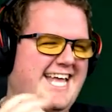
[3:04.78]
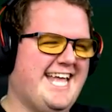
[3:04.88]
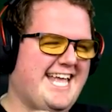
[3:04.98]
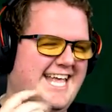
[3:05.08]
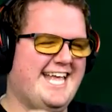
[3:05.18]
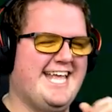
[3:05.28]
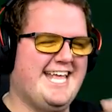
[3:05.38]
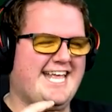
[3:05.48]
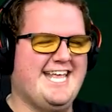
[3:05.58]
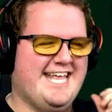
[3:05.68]

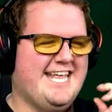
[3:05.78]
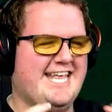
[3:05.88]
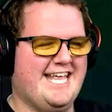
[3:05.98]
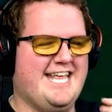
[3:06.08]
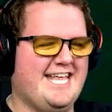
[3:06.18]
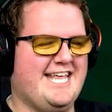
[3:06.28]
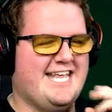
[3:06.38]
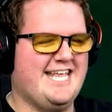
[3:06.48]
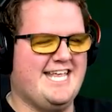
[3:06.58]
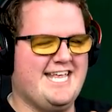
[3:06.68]

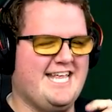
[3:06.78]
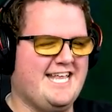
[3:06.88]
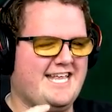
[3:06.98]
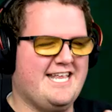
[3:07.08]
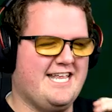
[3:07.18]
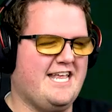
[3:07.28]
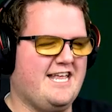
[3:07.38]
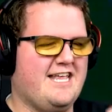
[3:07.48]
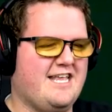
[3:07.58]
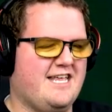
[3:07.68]

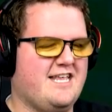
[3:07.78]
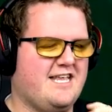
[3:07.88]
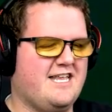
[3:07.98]
No one is speaking in this clip.